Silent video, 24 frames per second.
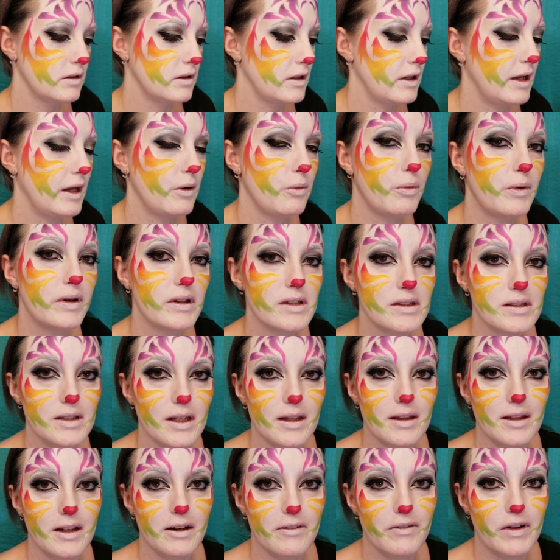I will say
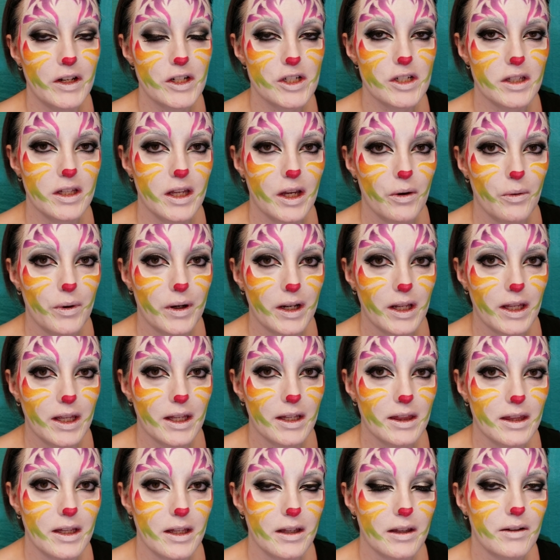that eventually I want to
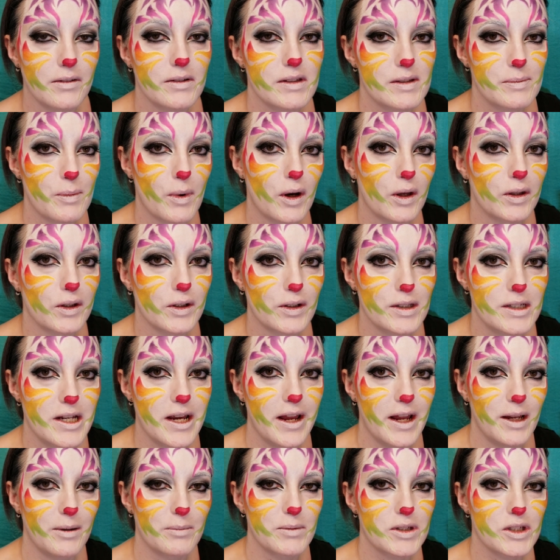get the smaller
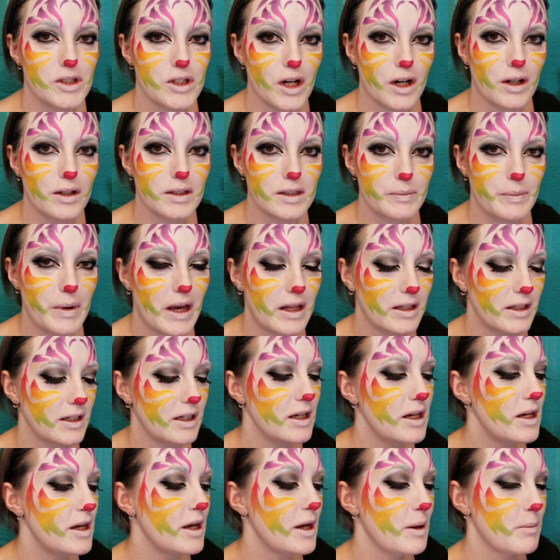James Charles palette,
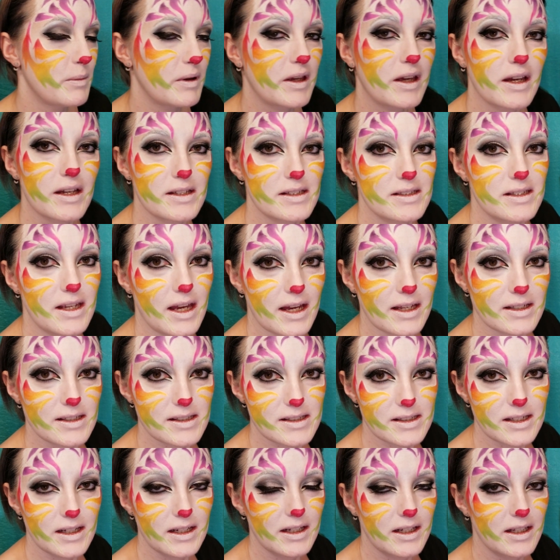because
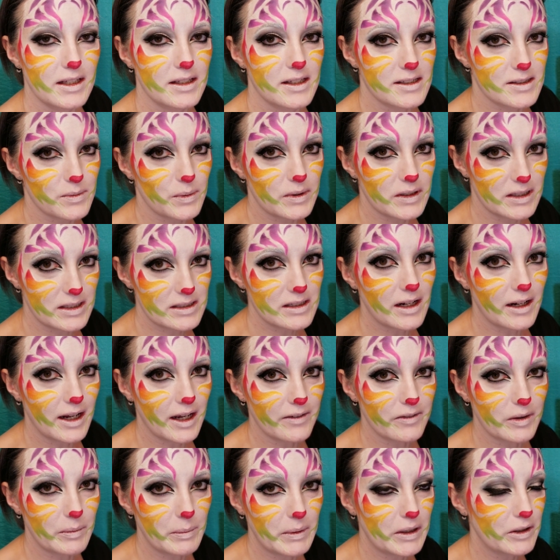yes, this one does not
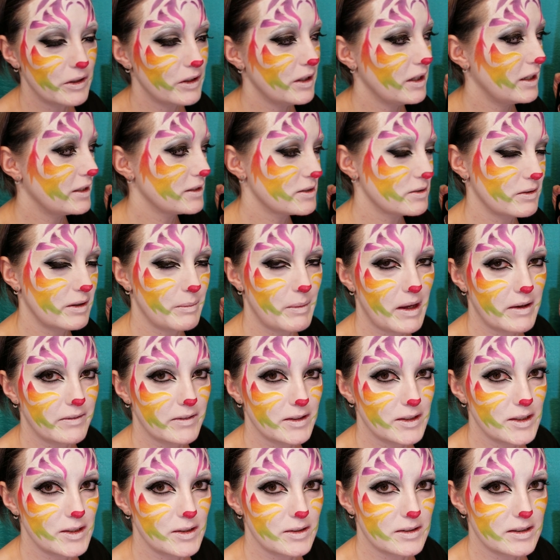have a mirror, and so I'm
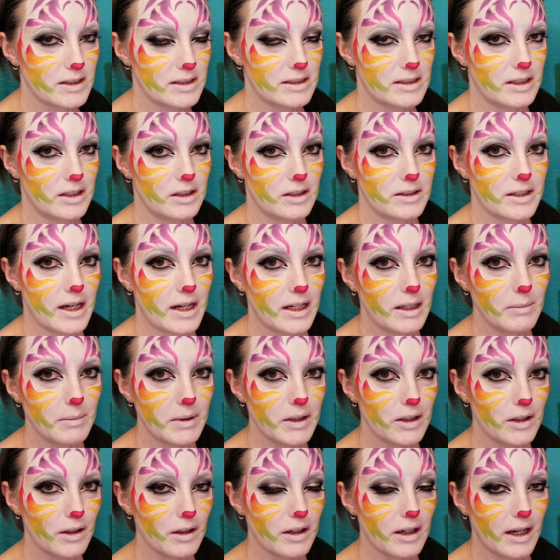having to use this little tiny
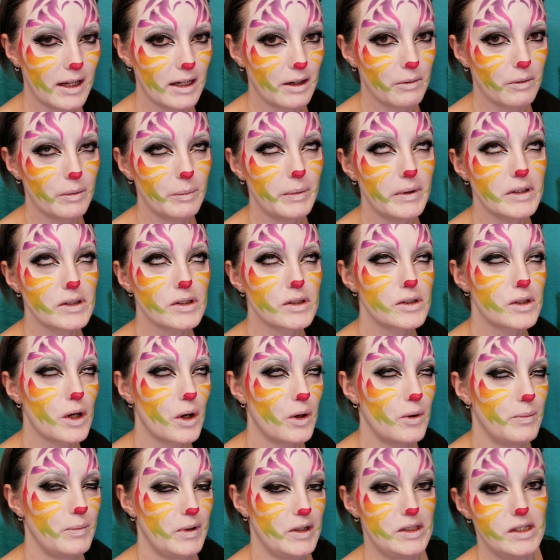mirror, and it would be so
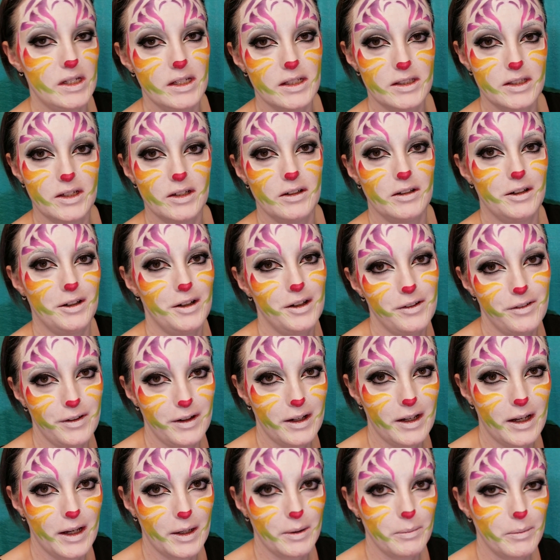much easier if I
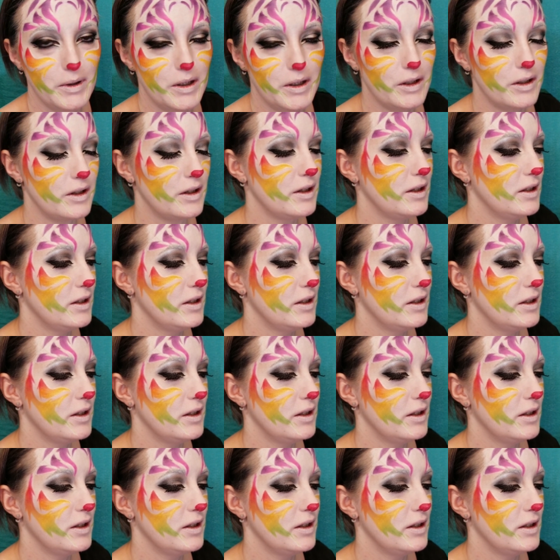had a mirror.